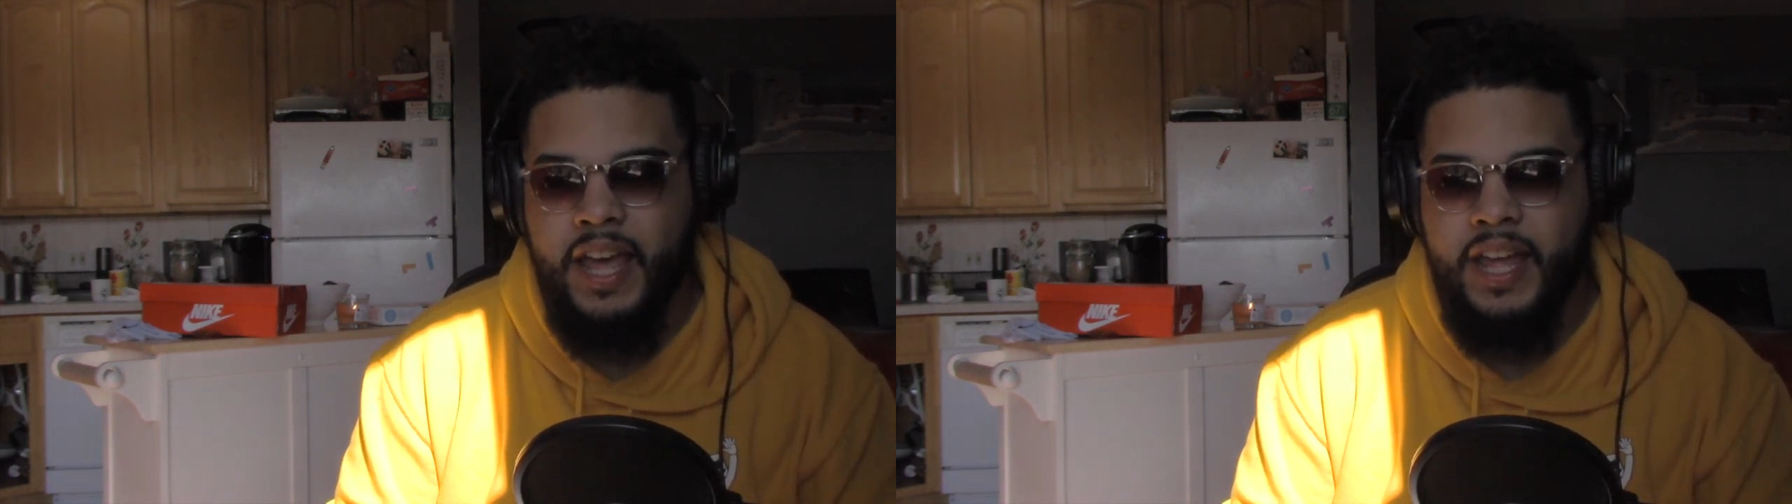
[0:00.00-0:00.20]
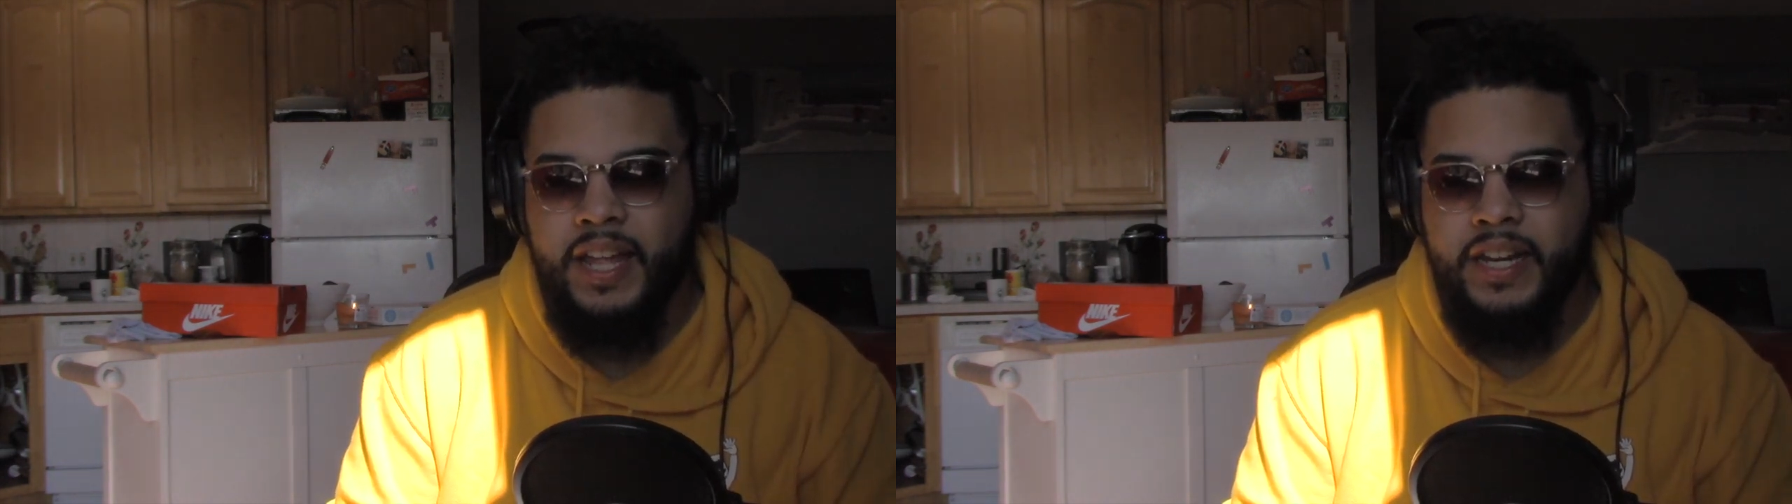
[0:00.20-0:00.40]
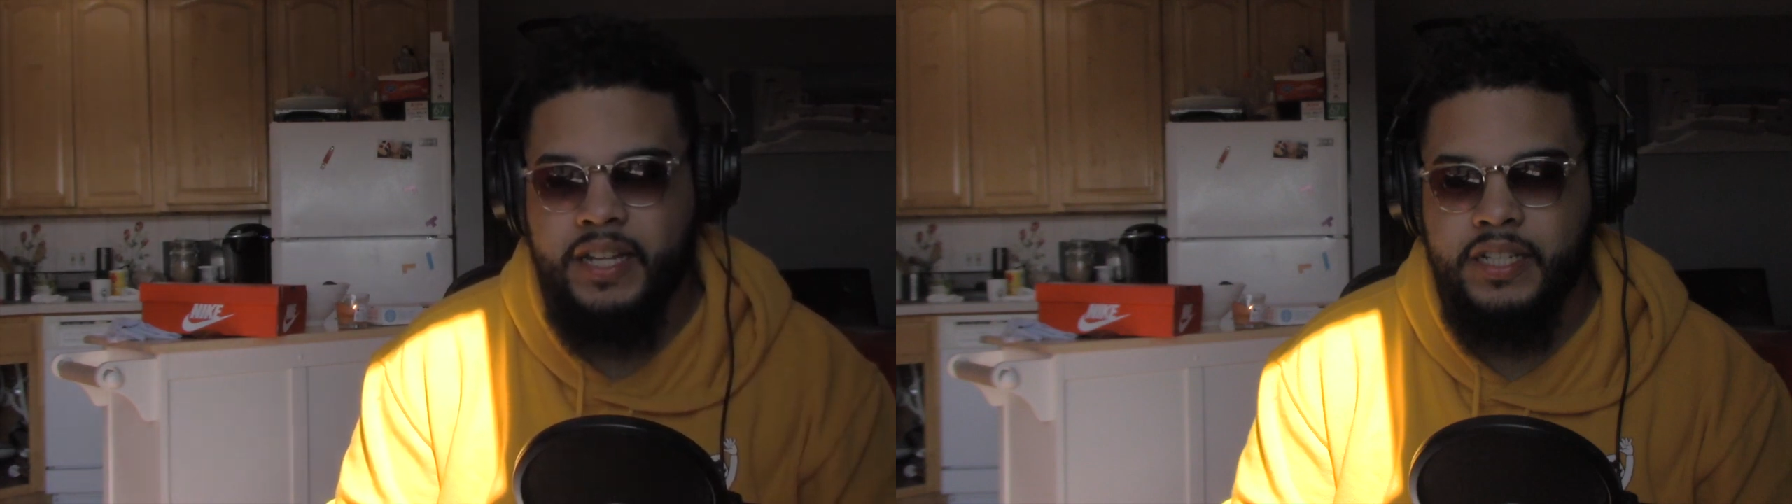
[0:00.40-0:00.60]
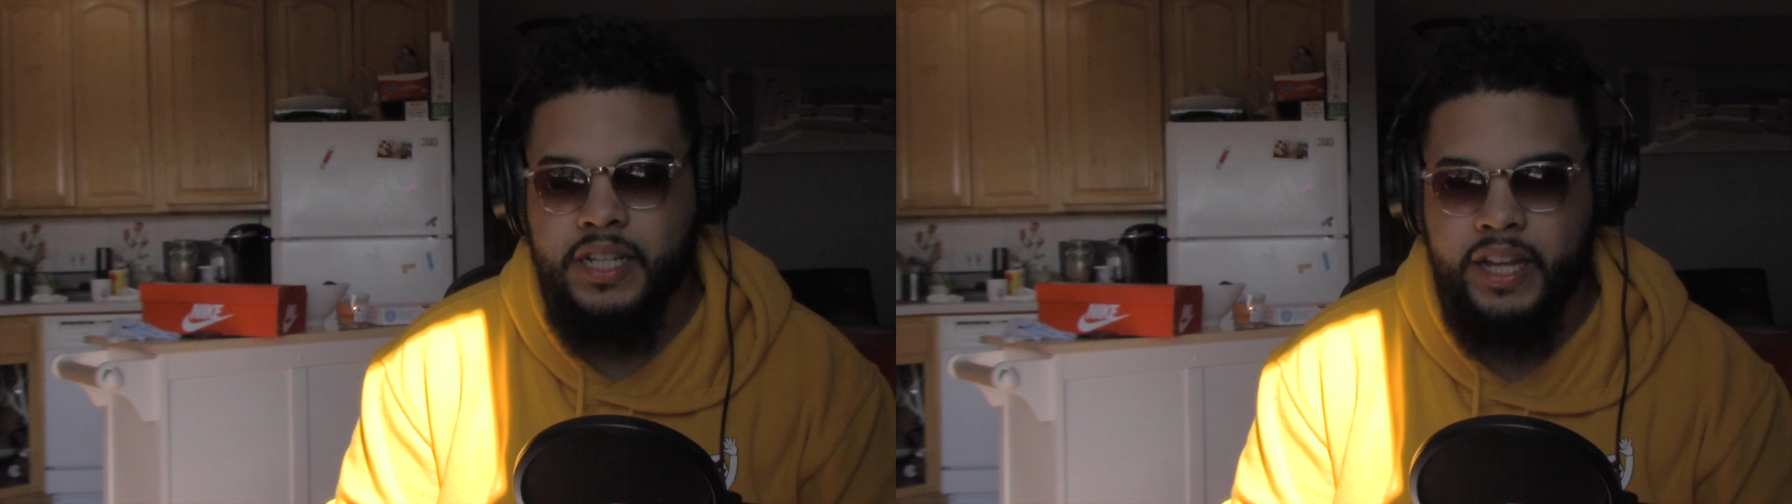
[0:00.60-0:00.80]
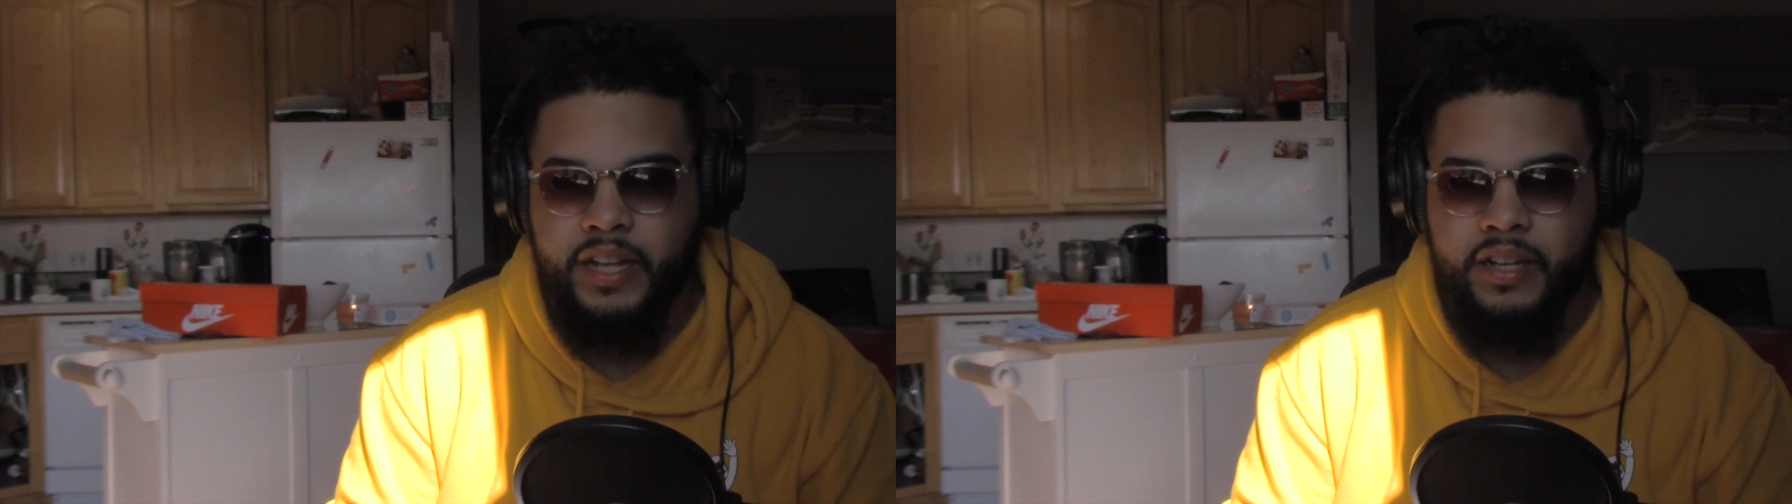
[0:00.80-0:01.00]
And
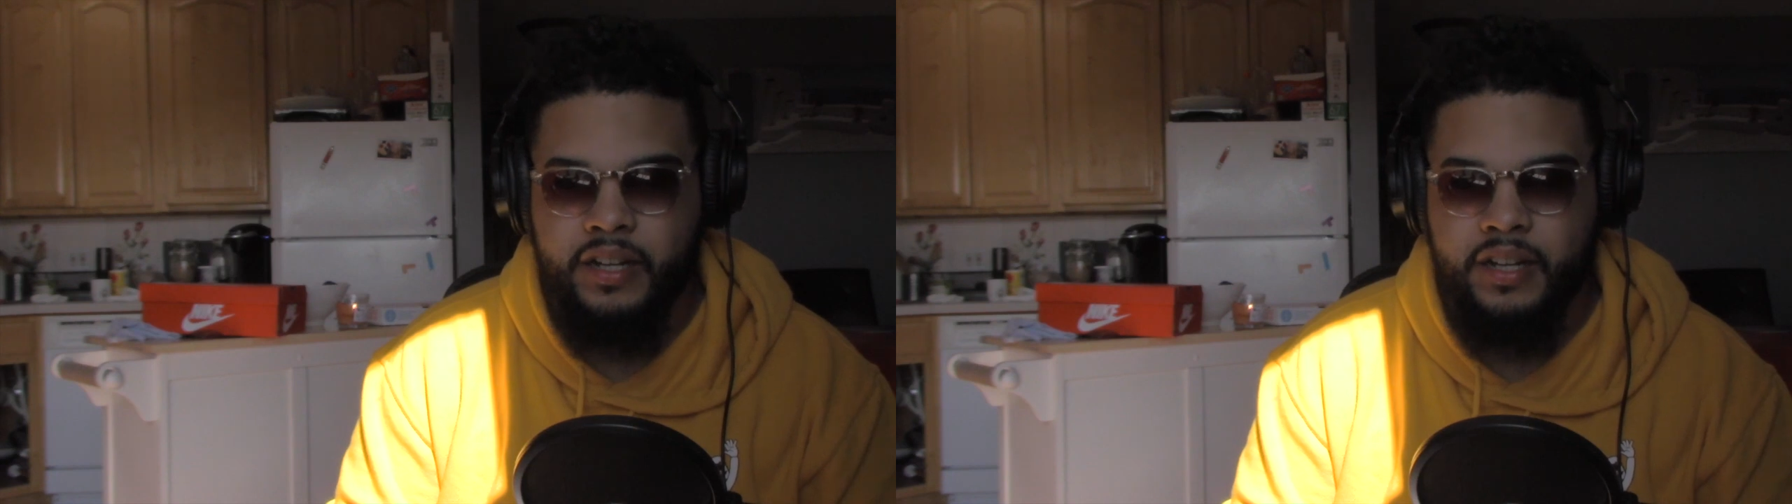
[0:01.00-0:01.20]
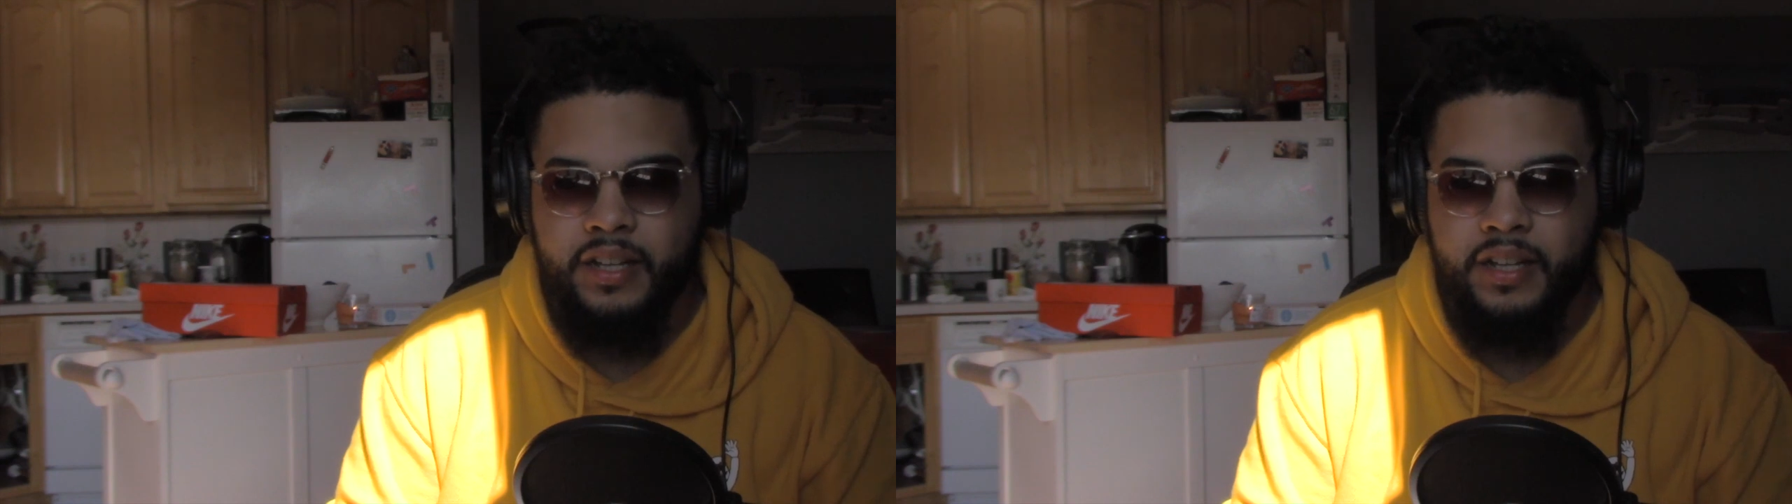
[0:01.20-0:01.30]
he's like,